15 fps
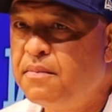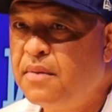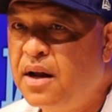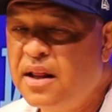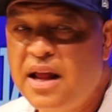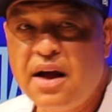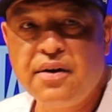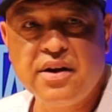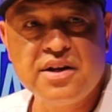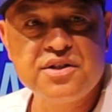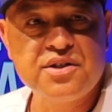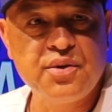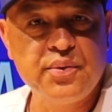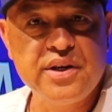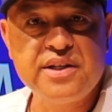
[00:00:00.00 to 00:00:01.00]
allowed
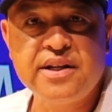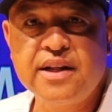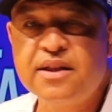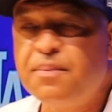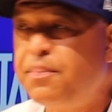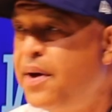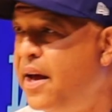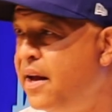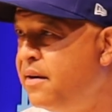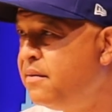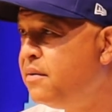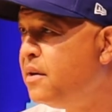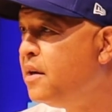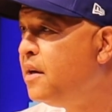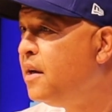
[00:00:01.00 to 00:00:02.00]
us to reset the
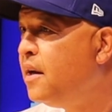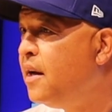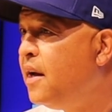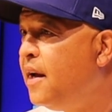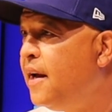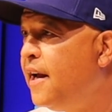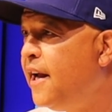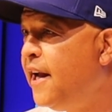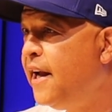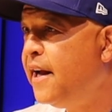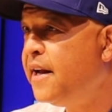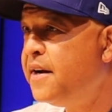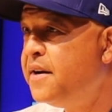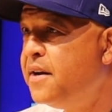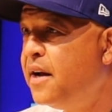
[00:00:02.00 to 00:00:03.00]
pen
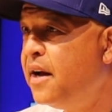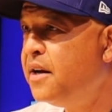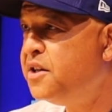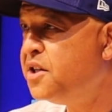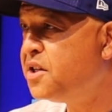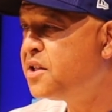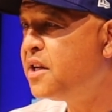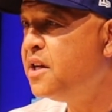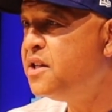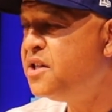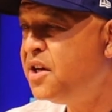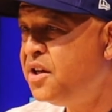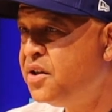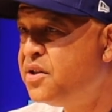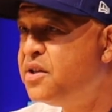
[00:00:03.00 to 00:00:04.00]
and just
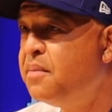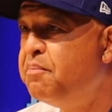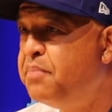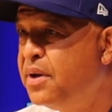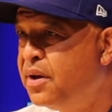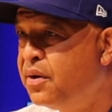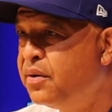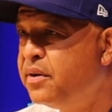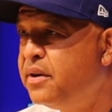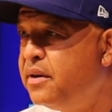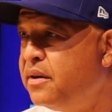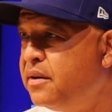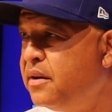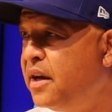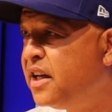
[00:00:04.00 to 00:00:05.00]
continue to build
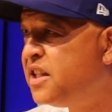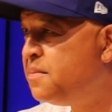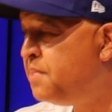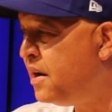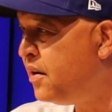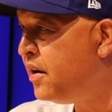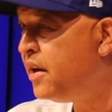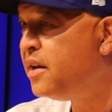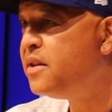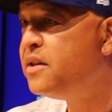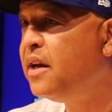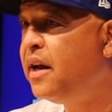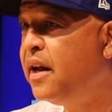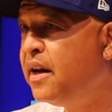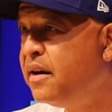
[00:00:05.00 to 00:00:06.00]

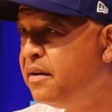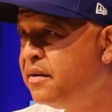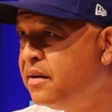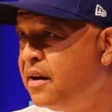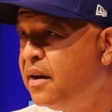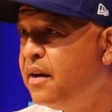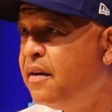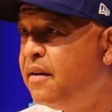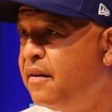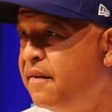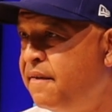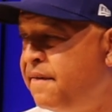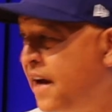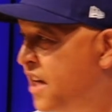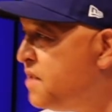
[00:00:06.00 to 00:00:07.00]
experience and
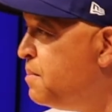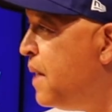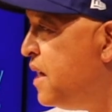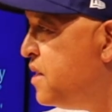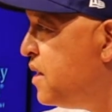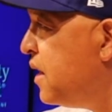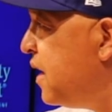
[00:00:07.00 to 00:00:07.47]
face major